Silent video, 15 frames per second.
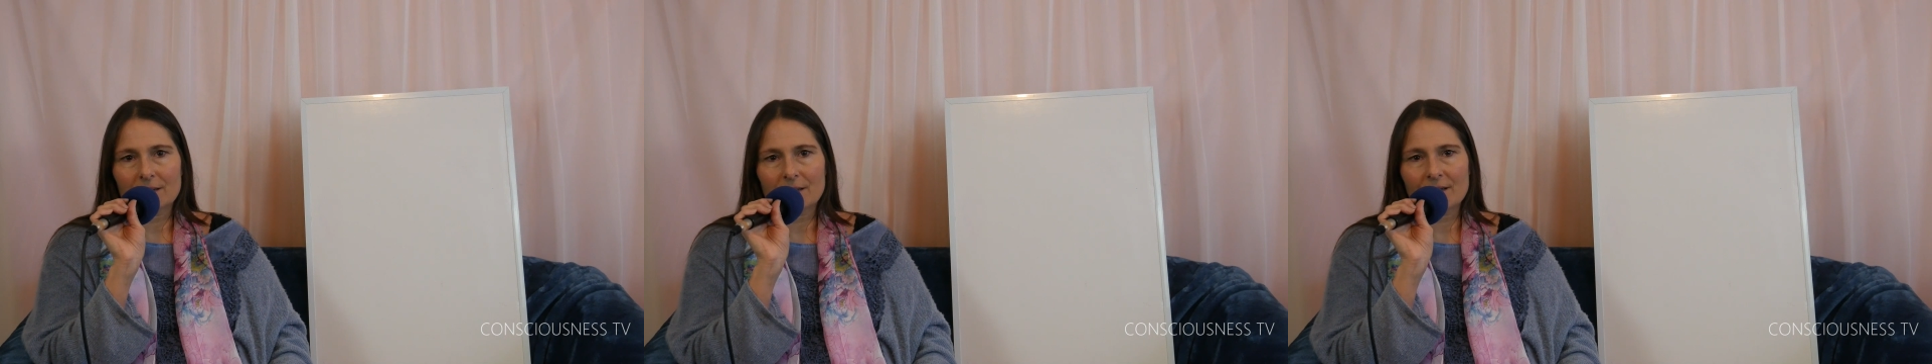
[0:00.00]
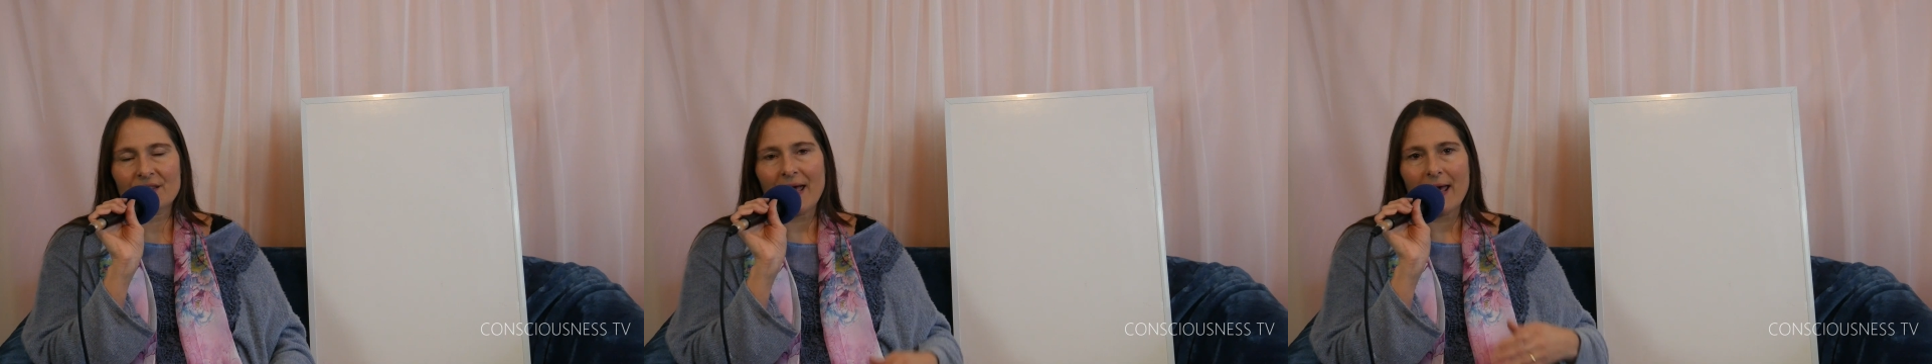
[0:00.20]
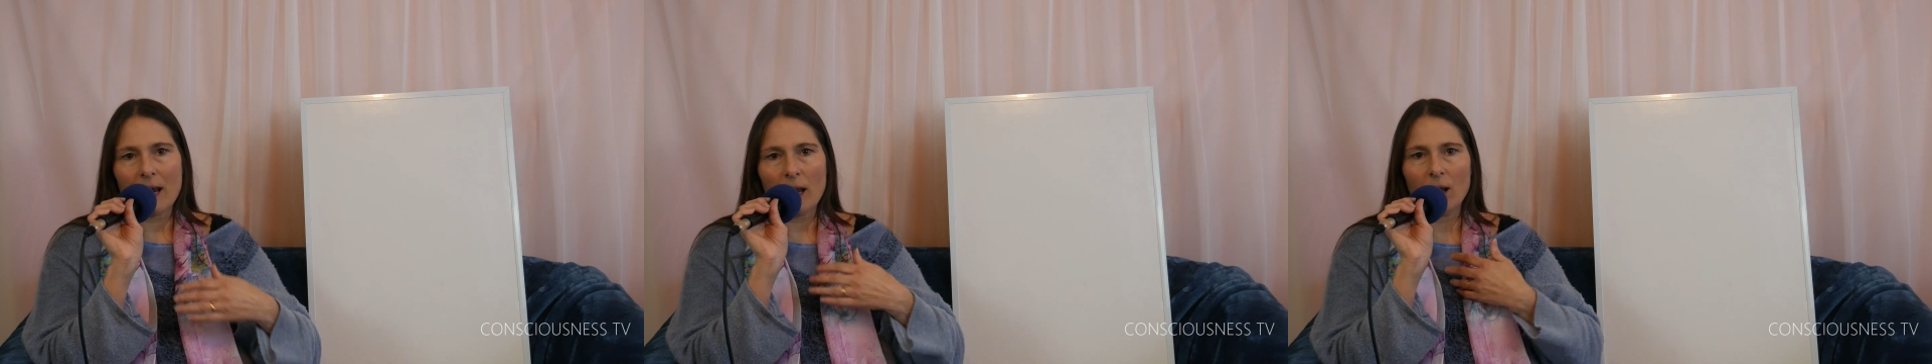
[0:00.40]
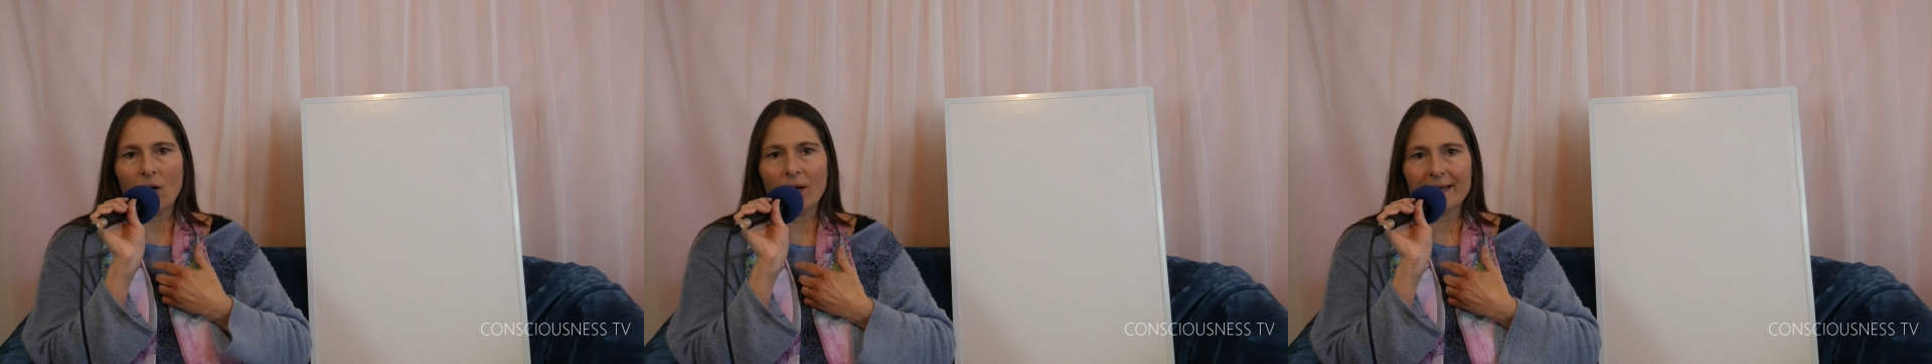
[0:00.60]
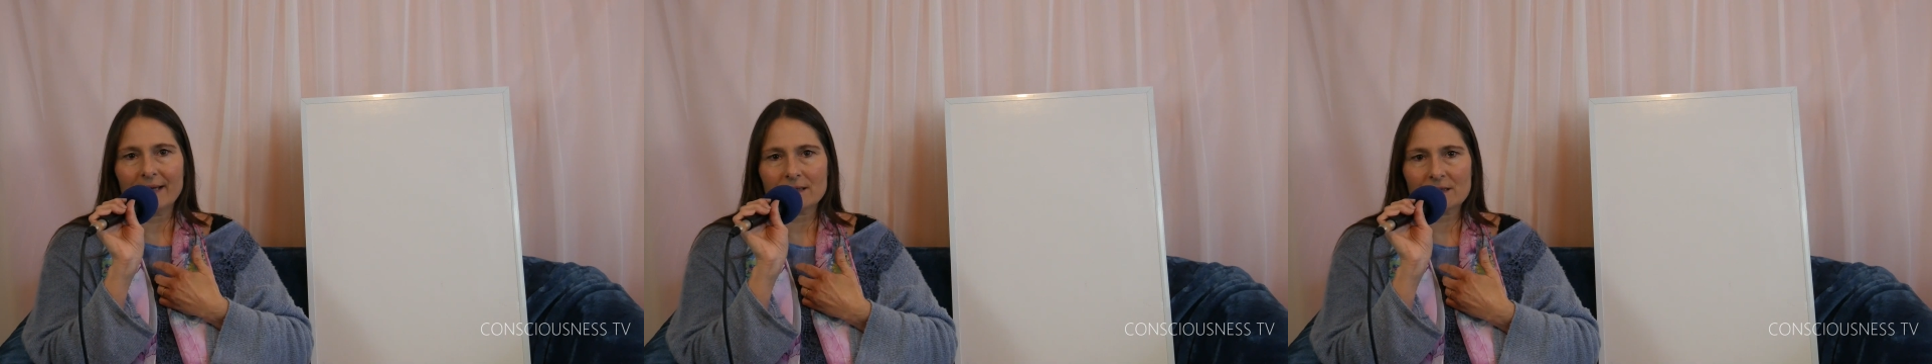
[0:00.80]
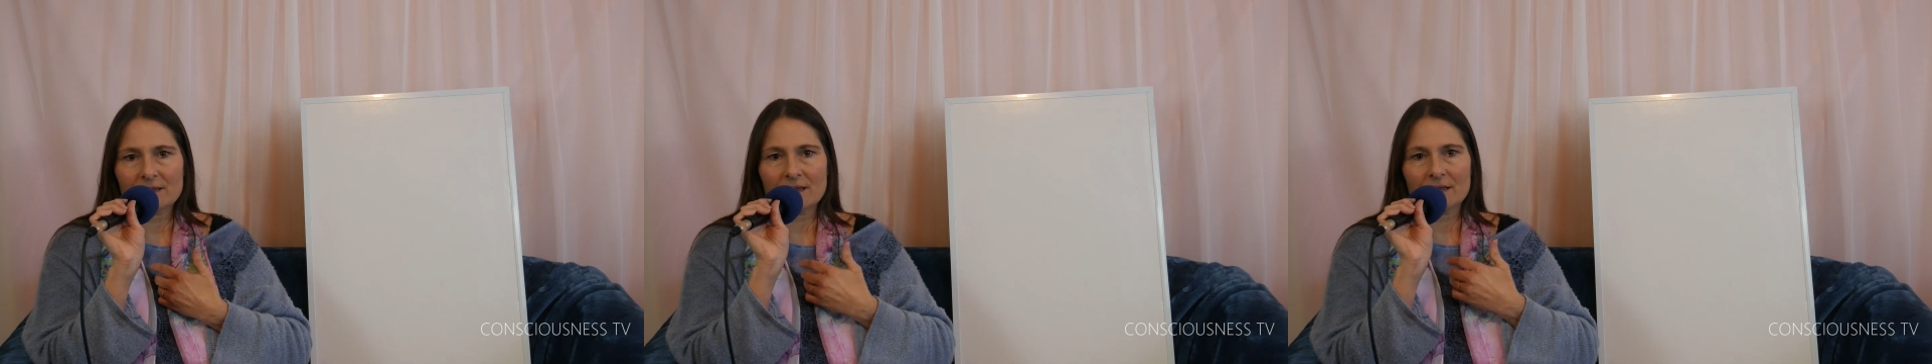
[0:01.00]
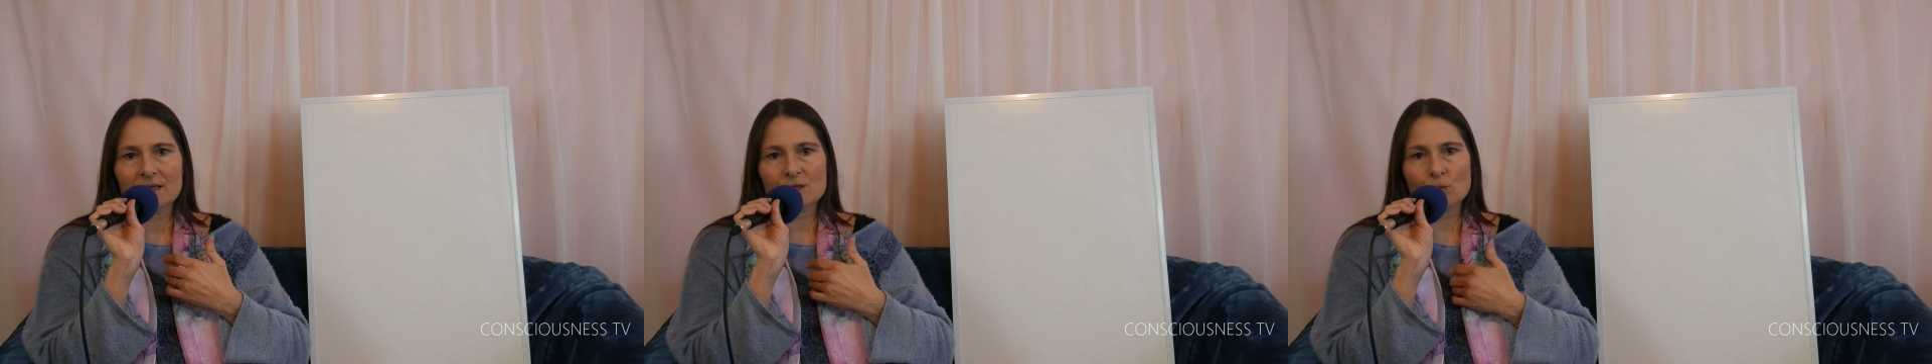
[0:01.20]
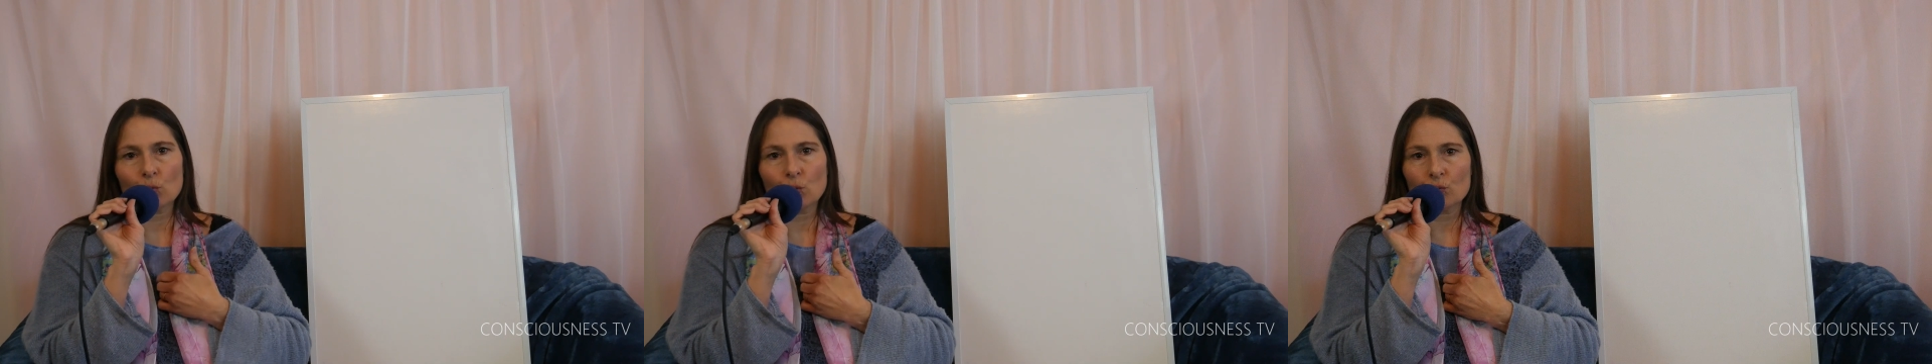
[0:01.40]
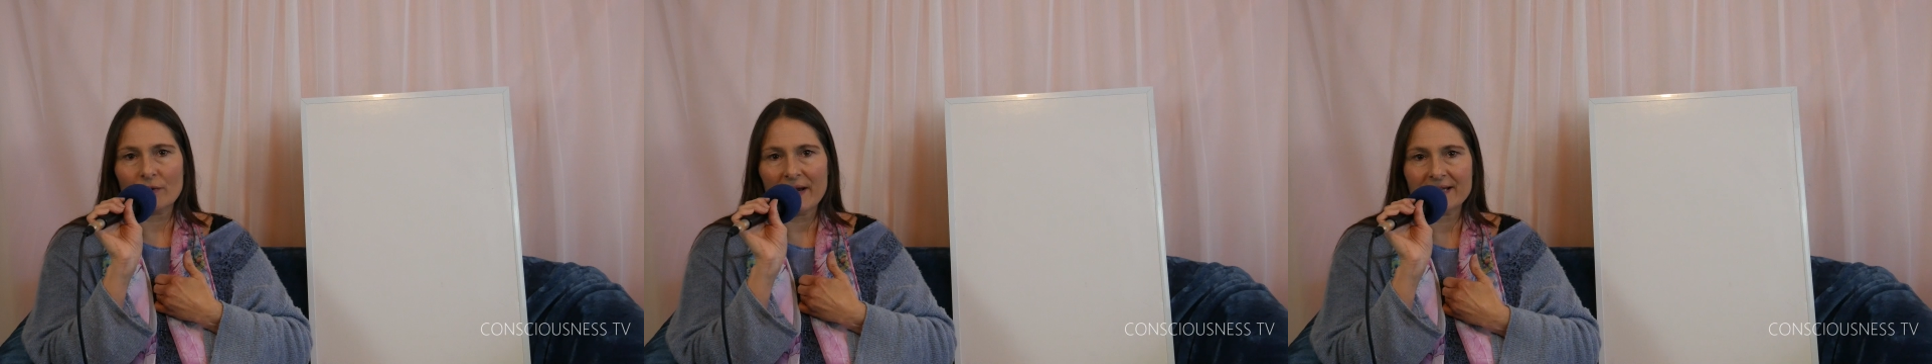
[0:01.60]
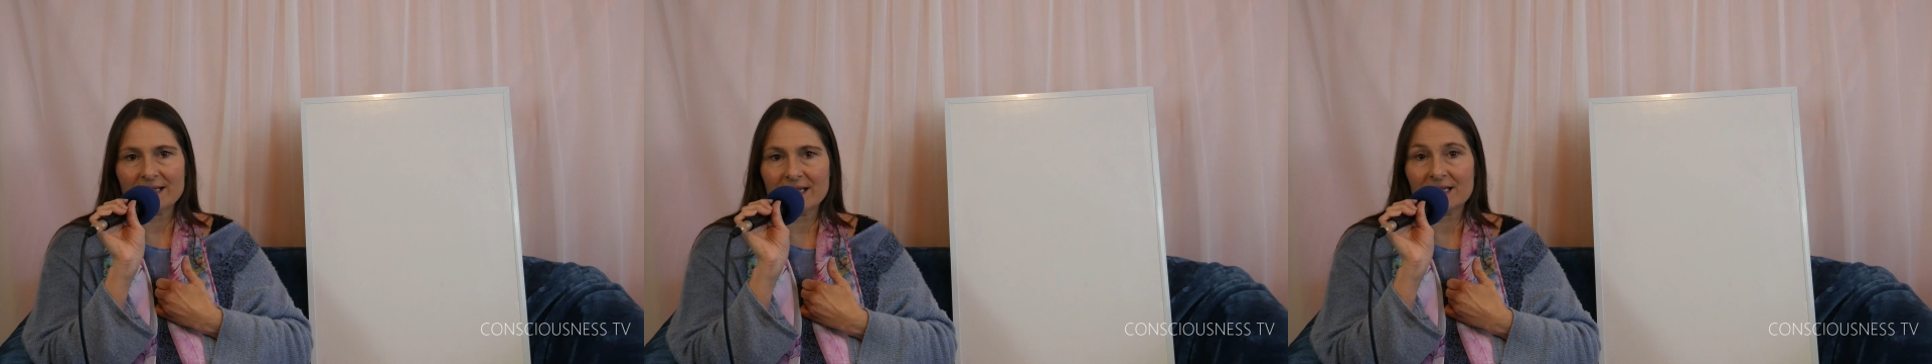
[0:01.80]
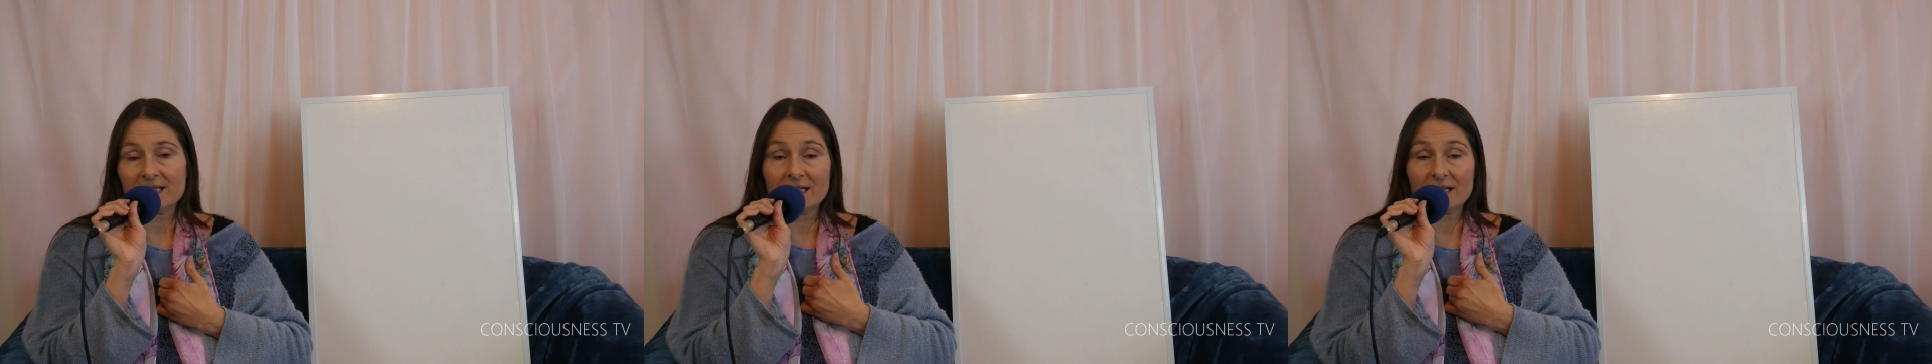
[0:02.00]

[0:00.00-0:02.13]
that light that is already